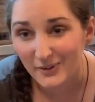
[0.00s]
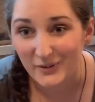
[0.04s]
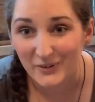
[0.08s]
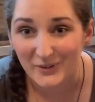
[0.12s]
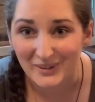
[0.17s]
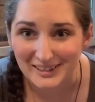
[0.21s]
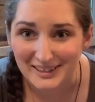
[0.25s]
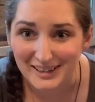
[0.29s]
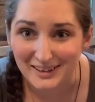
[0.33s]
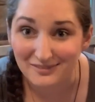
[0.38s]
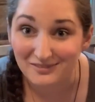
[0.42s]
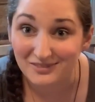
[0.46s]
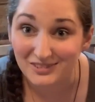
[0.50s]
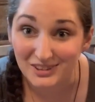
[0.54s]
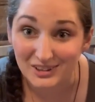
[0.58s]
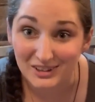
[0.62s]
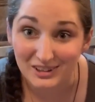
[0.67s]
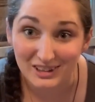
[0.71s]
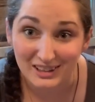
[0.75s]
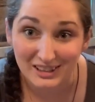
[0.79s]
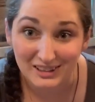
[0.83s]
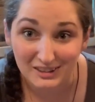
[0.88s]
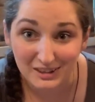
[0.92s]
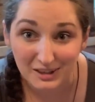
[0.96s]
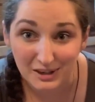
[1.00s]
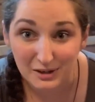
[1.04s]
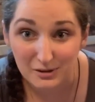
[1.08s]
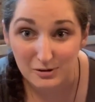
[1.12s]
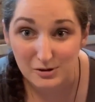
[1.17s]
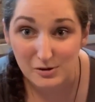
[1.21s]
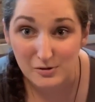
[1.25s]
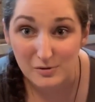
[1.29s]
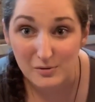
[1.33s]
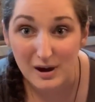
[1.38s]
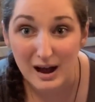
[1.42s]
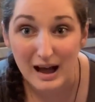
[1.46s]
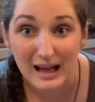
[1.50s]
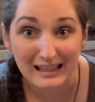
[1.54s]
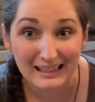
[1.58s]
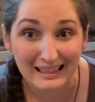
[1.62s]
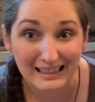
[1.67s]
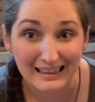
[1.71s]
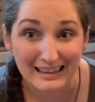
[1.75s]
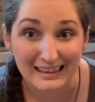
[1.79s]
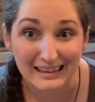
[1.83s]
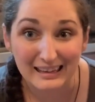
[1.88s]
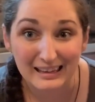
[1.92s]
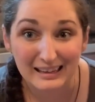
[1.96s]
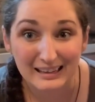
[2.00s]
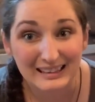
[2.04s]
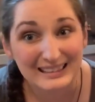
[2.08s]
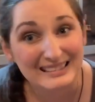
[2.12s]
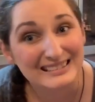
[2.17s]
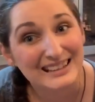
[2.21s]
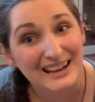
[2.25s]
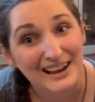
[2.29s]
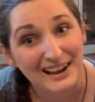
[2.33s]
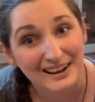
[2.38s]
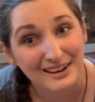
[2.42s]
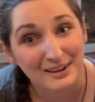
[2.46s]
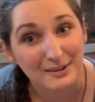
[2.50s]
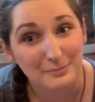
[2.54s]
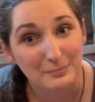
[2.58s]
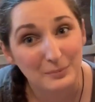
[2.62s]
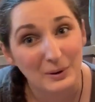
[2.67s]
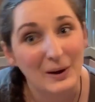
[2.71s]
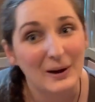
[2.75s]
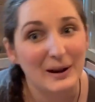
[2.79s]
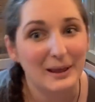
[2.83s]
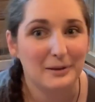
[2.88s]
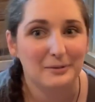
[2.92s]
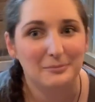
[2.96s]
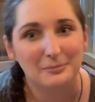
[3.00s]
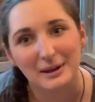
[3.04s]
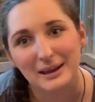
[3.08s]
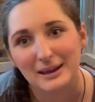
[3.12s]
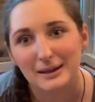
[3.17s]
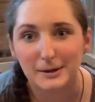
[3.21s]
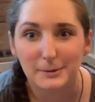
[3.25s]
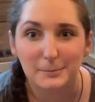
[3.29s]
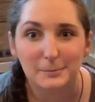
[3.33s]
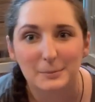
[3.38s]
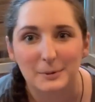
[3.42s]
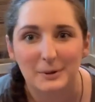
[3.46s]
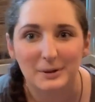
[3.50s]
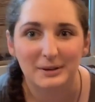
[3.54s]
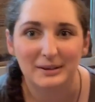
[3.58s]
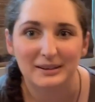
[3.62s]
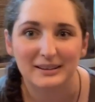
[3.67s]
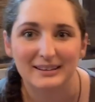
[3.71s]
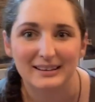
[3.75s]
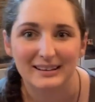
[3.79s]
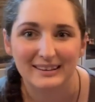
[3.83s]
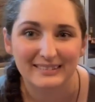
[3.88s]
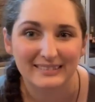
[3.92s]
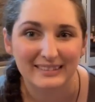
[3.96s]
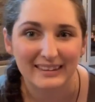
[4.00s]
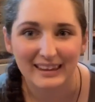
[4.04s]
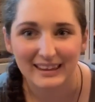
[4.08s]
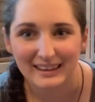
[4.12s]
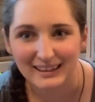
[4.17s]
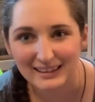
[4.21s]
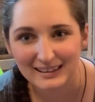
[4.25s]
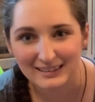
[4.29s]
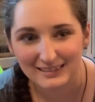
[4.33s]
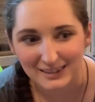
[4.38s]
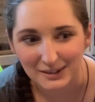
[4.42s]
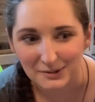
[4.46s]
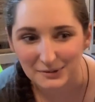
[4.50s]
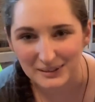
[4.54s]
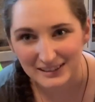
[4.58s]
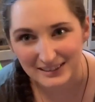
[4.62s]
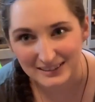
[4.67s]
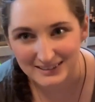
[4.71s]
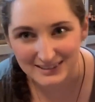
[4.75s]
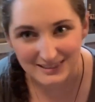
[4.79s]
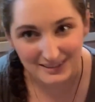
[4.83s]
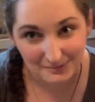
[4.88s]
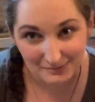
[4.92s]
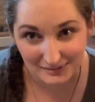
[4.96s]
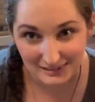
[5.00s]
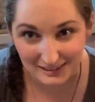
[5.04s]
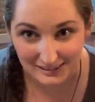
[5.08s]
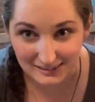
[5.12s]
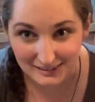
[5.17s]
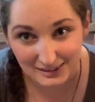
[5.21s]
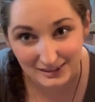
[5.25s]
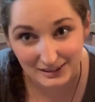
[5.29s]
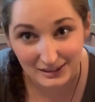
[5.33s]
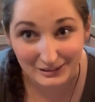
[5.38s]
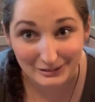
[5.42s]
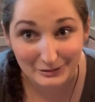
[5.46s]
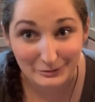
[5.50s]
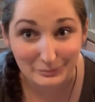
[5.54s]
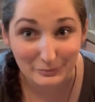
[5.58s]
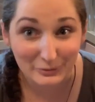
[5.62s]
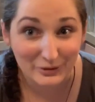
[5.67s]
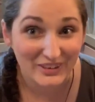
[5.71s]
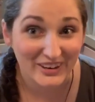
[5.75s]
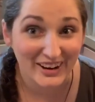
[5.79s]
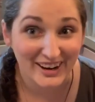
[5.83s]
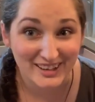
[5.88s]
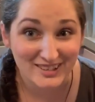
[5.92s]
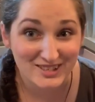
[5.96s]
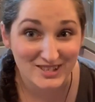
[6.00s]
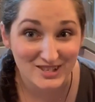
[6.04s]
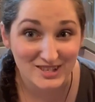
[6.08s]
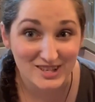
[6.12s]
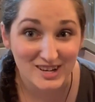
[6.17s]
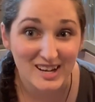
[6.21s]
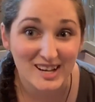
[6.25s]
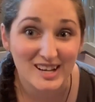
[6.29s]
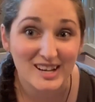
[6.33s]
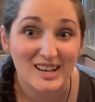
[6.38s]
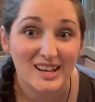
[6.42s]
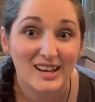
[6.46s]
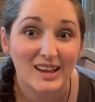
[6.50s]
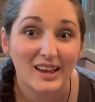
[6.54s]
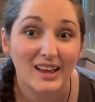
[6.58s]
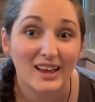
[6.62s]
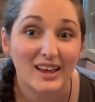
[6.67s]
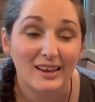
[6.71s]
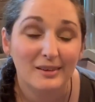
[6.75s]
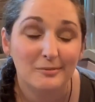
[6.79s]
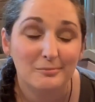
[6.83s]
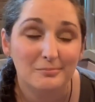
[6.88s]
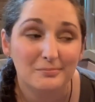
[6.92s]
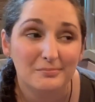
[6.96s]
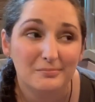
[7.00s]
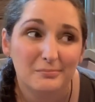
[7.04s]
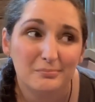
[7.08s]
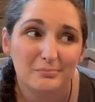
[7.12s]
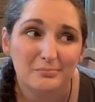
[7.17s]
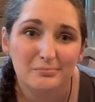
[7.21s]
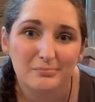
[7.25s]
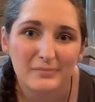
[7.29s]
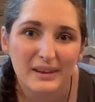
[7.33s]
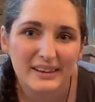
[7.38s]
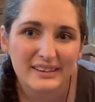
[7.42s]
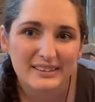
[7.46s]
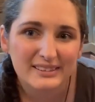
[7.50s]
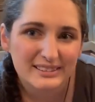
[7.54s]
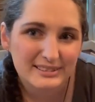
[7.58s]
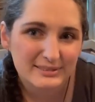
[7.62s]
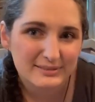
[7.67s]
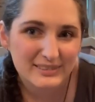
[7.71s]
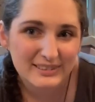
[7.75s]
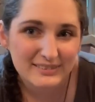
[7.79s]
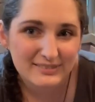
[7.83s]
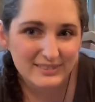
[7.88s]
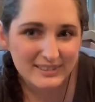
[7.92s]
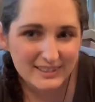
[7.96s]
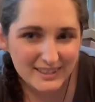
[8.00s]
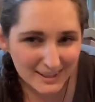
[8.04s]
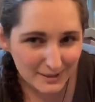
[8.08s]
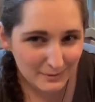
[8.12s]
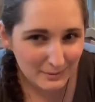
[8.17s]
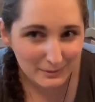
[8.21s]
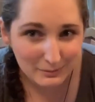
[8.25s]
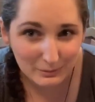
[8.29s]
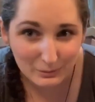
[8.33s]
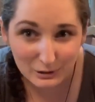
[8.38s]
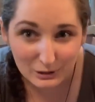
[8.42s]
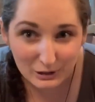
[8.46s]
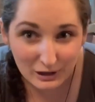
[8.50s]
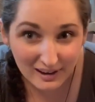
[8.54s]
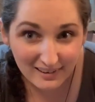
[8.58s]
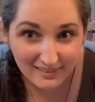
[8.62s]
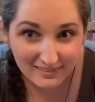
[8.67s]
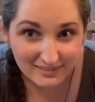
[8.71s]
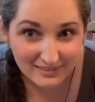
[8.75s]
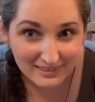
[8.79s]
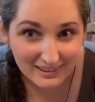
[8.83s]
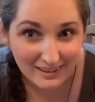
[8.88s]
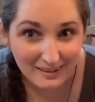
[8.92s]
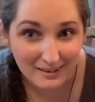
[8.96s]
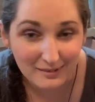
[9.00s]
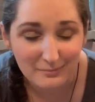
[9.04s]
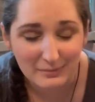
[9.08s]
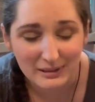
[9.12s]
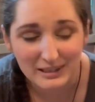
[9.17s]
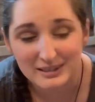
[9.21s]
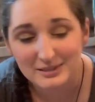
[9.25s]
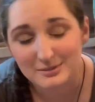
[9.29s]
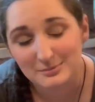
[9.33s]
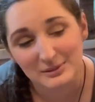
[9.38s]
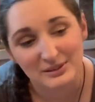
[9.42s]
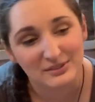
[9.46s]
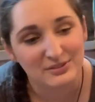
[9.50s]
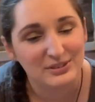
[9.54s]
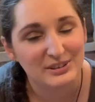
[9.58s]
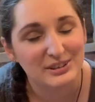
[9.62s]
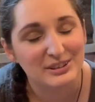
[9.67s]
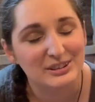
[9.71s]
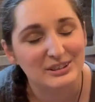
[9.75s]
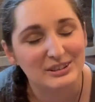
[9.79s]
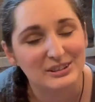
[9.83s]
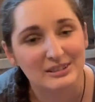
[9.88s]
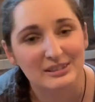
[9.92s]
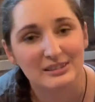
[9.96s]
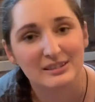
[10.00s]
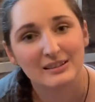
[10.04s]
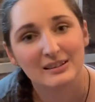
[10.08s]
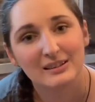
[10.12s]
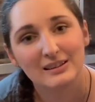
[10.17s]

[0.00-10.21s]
when I'm feeling low, like, kind of putting makeup on, like, doing something a little more extra, makes me feel a bit more confident, makes me feel